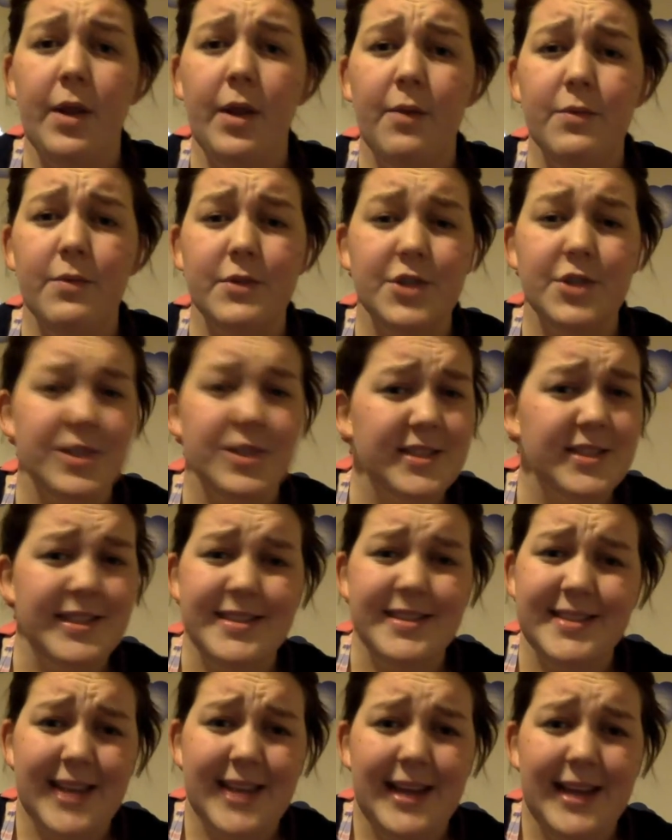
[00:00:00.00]
were just
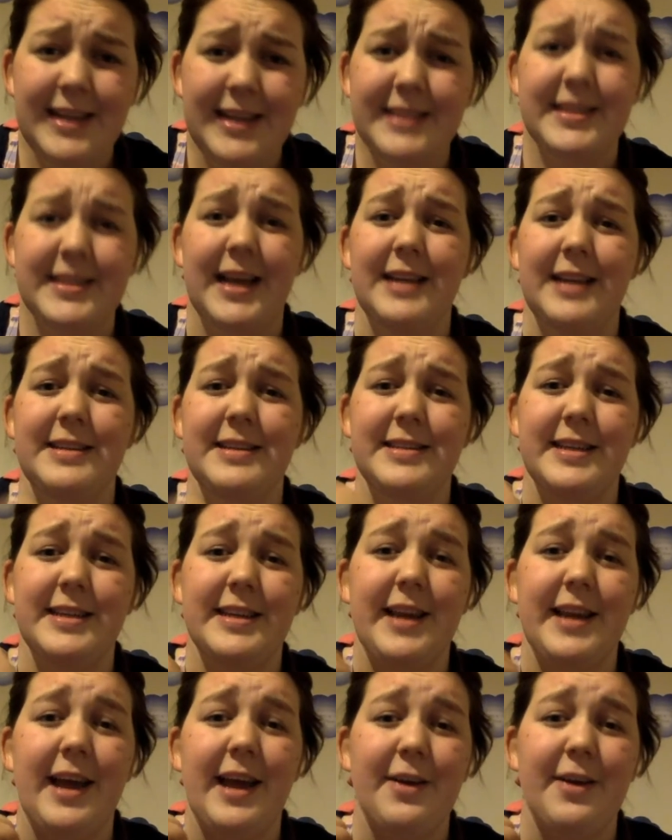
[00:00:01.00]
insanely
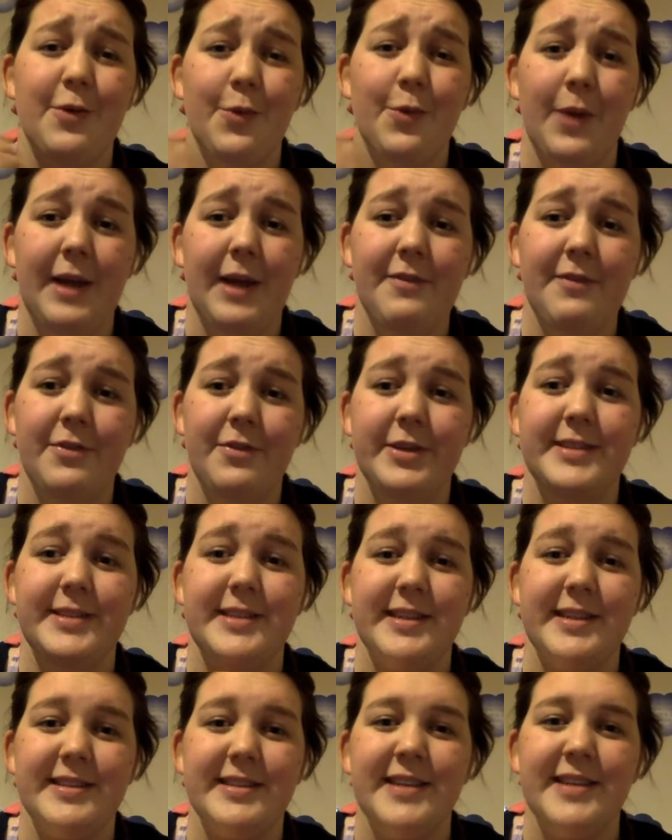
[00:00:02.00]
talented, had great
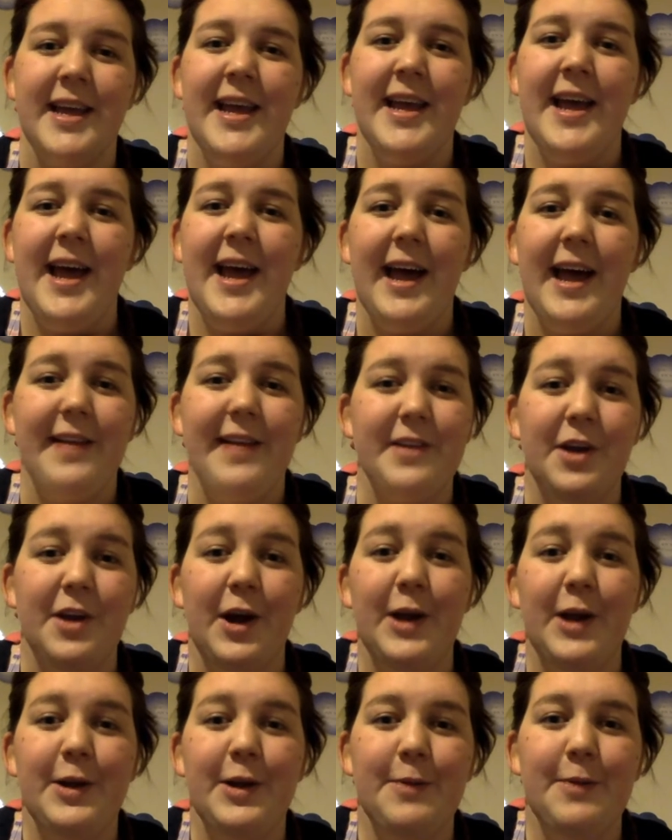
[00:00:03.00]
voices, and the
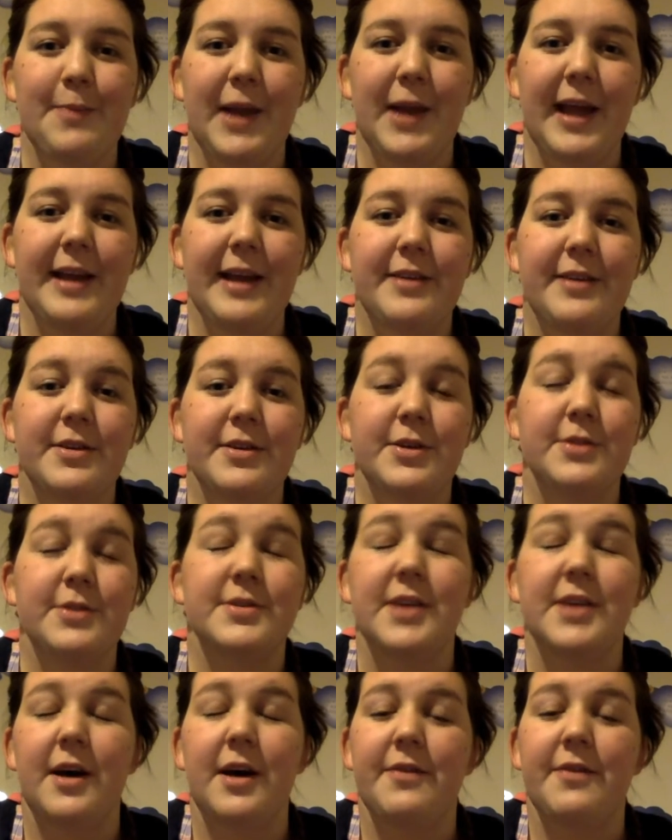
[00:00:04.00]
guy who played
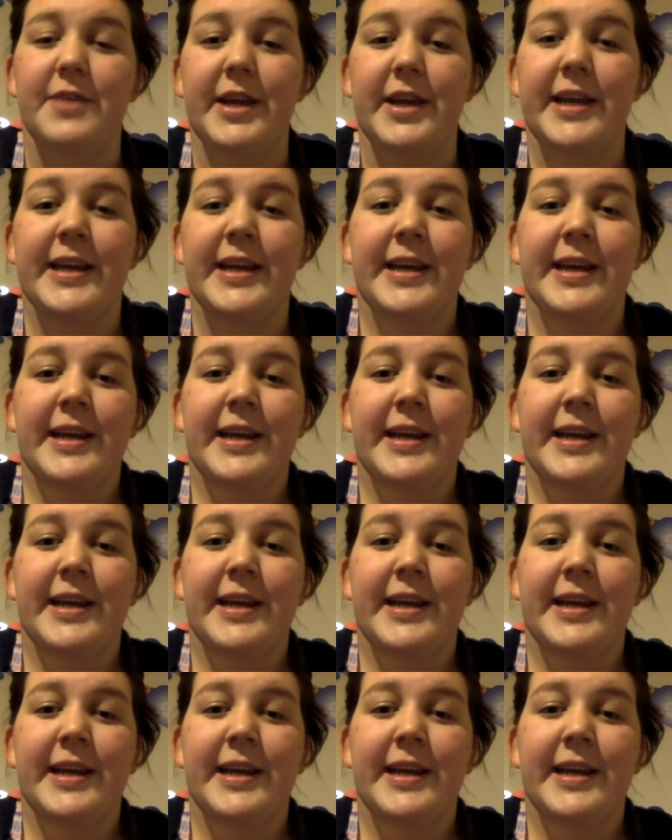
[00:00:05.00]
Usavi